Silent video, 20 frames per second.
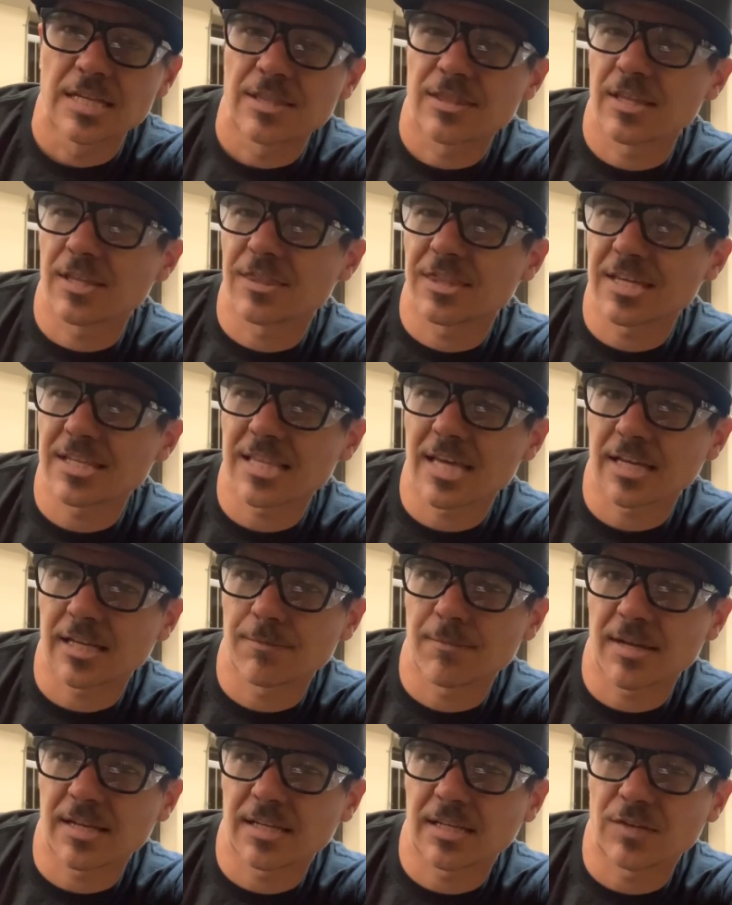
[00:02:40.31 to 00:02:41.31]
The thing that
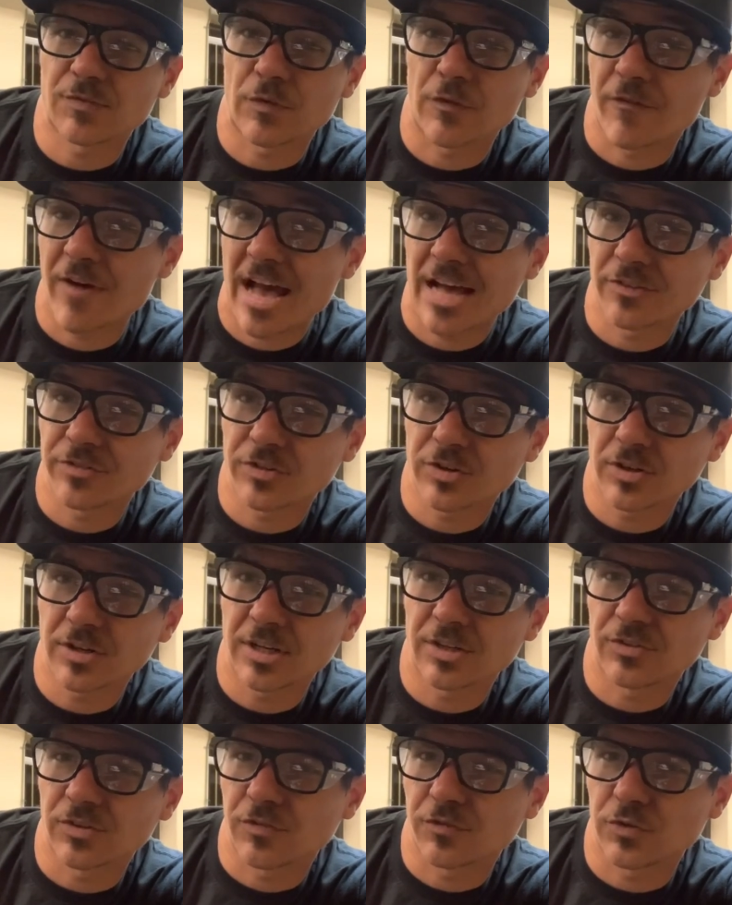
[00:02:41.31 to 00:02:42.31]
can make it even faster
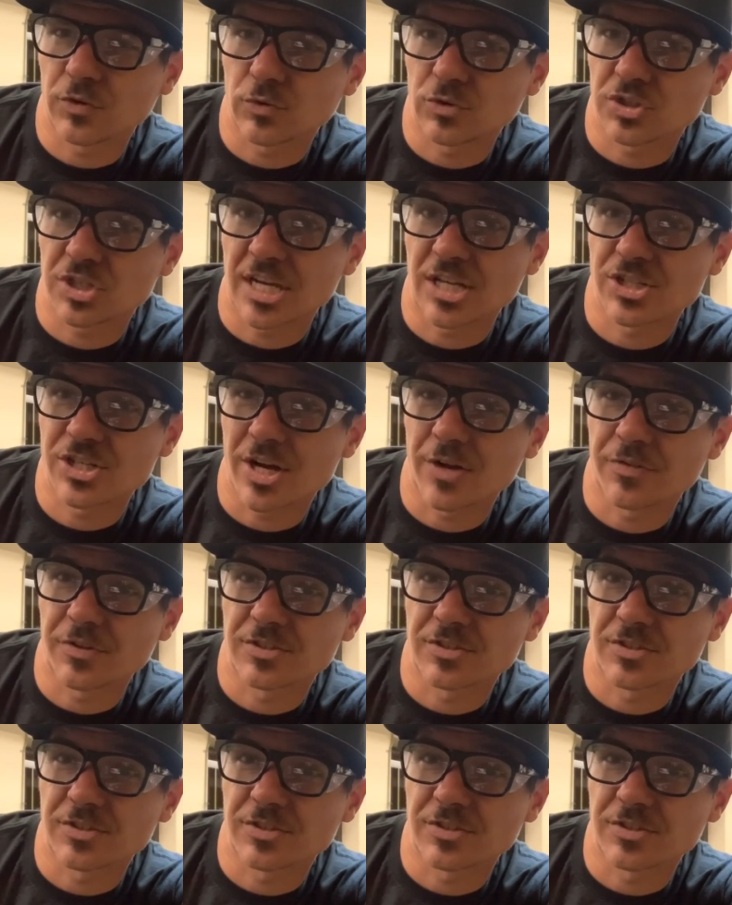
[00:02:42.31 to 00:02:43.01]
is if you change out